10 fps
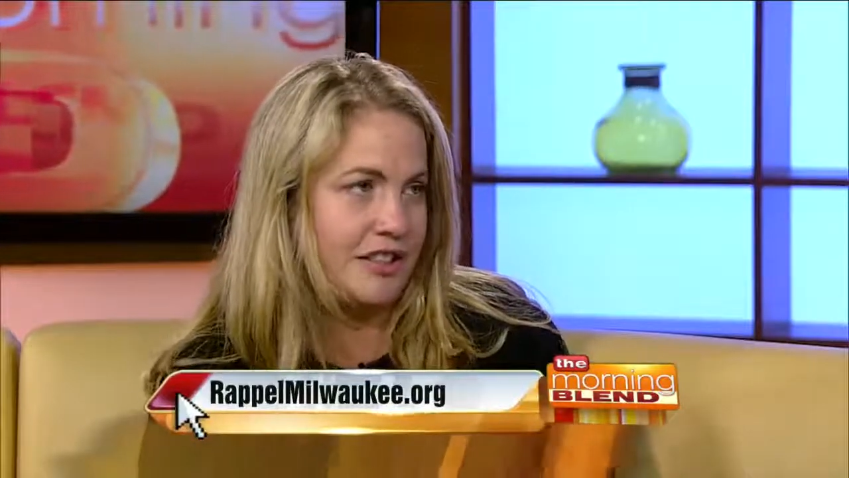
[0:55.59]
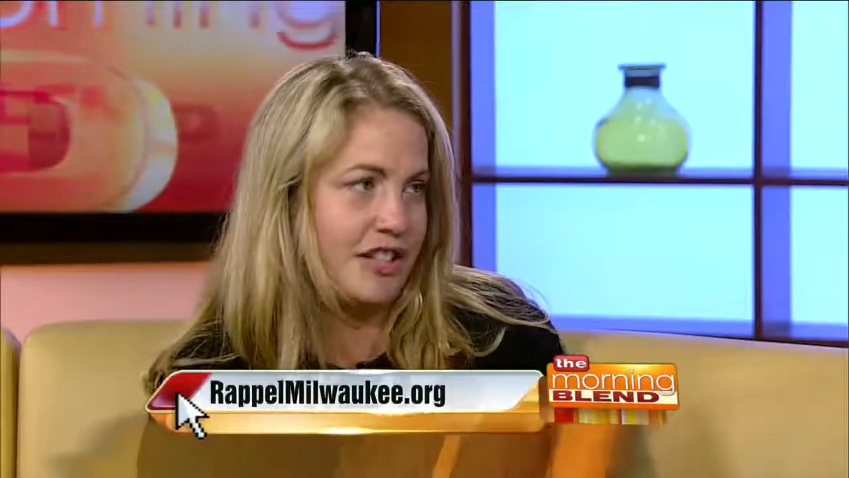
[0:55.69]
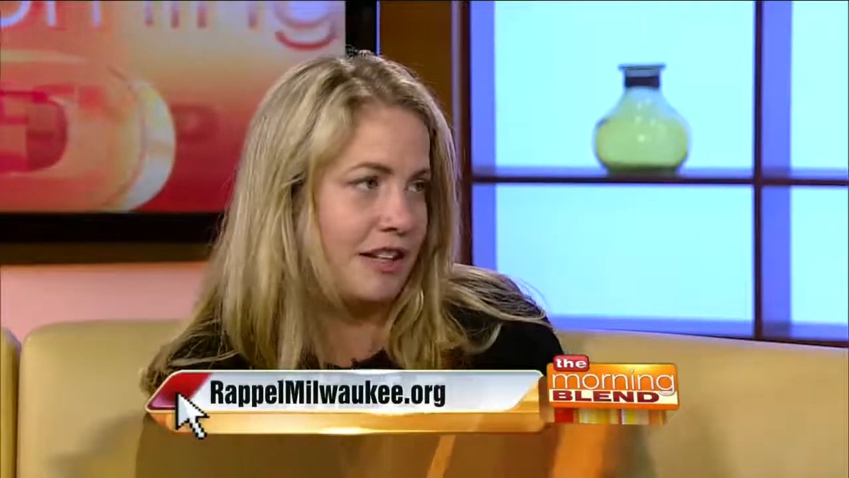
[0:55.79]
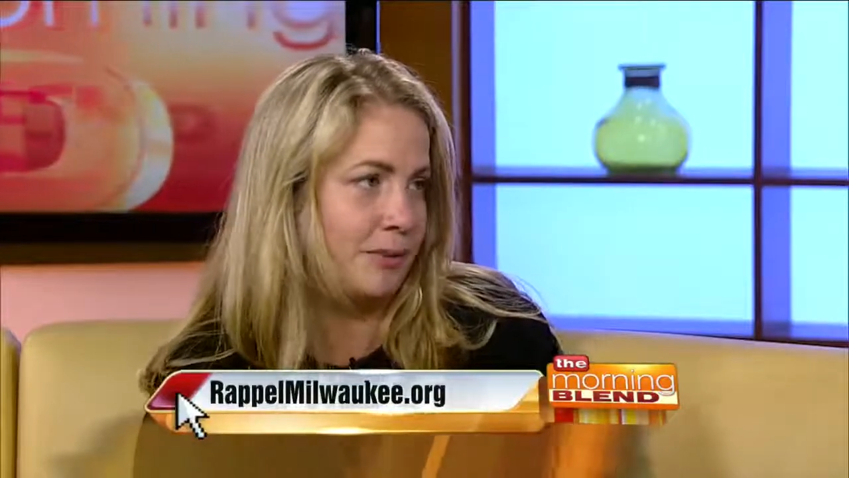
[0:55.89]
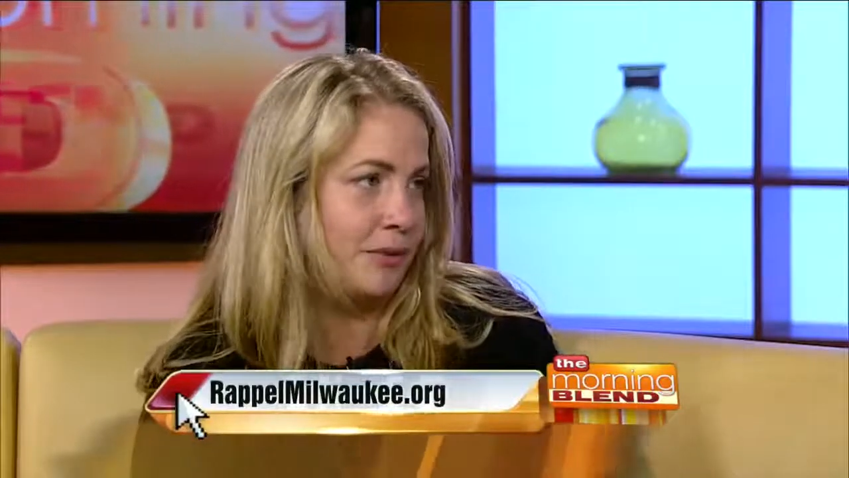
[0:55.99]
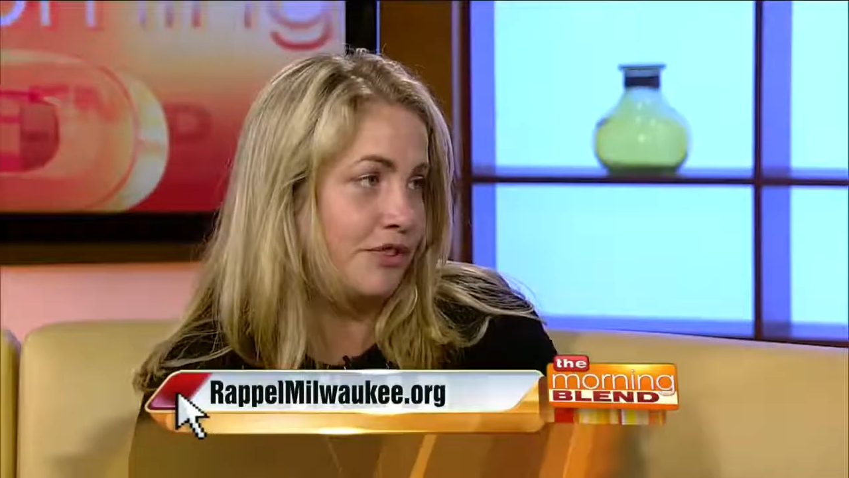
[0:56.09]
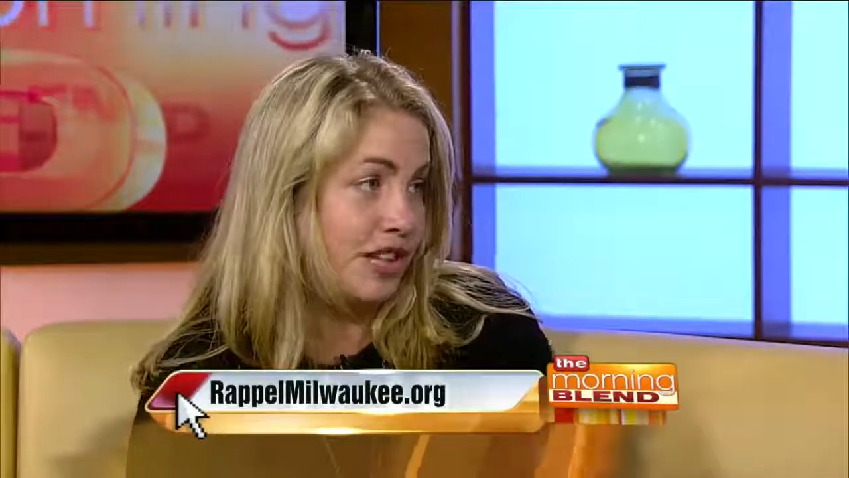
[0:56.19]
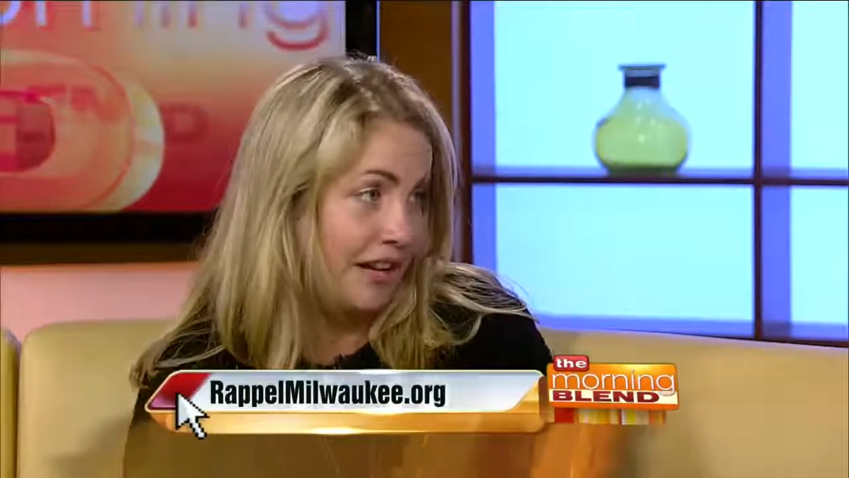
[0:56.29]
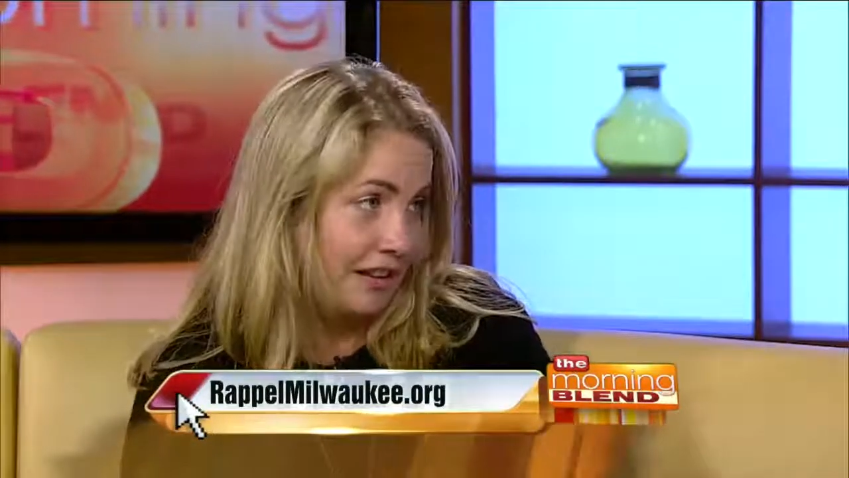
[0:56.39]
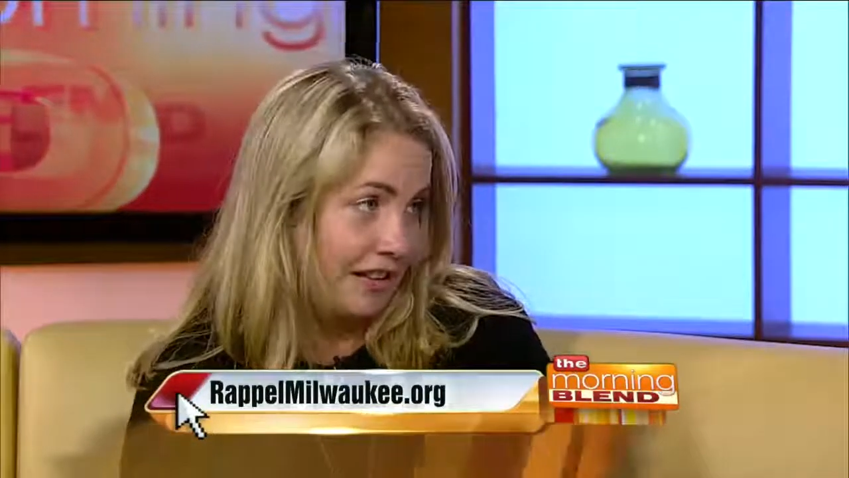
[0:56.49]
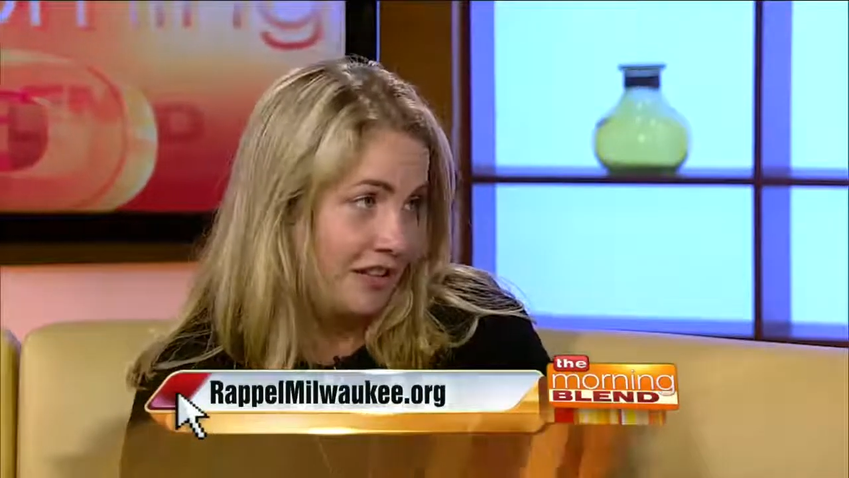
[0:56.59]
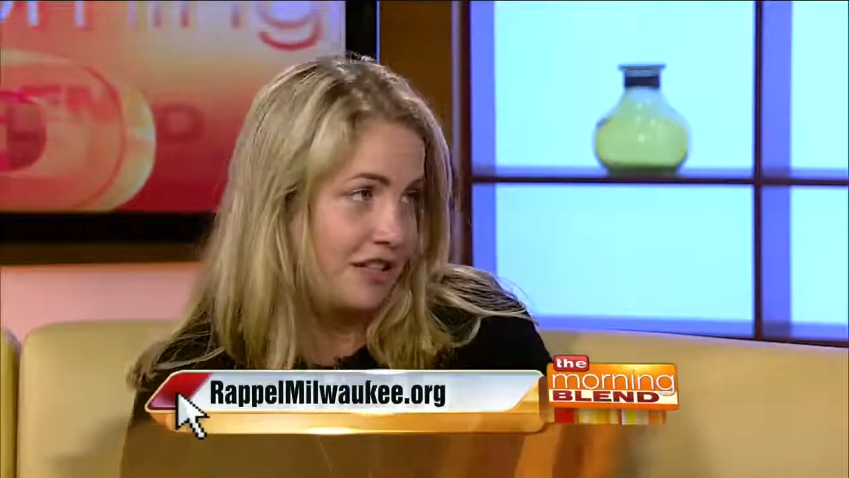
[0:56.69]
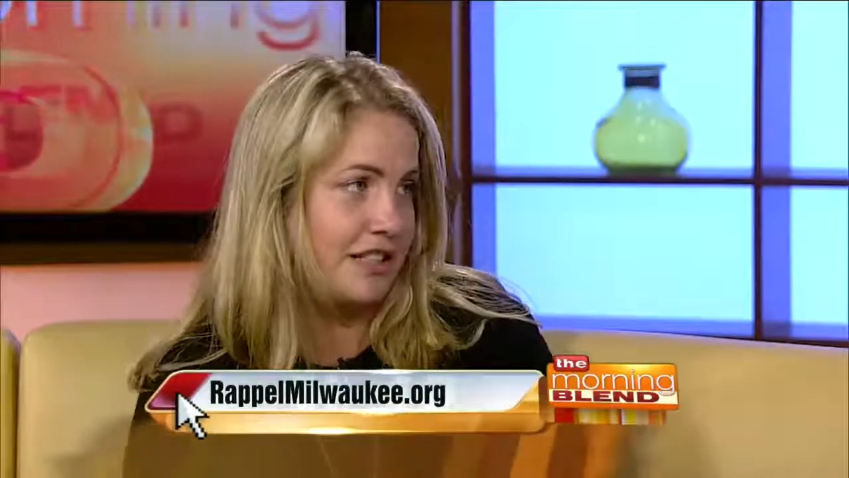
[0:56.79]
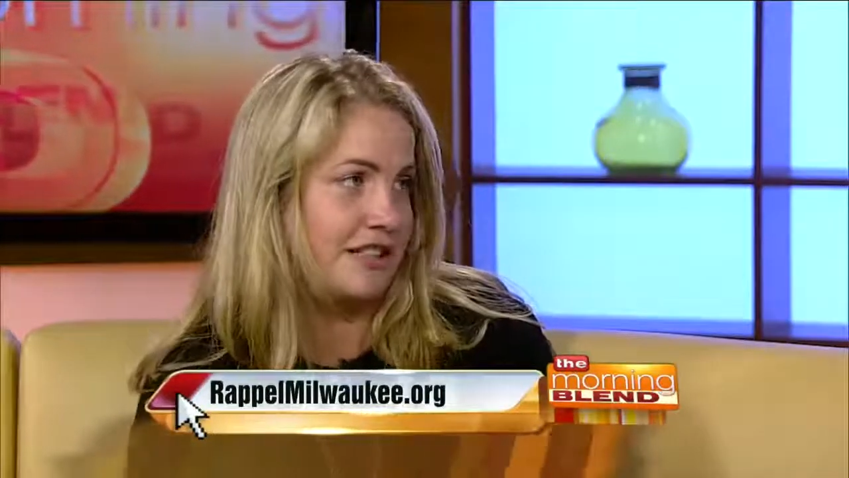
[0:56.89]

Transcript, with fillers: The Shatterproof Challenge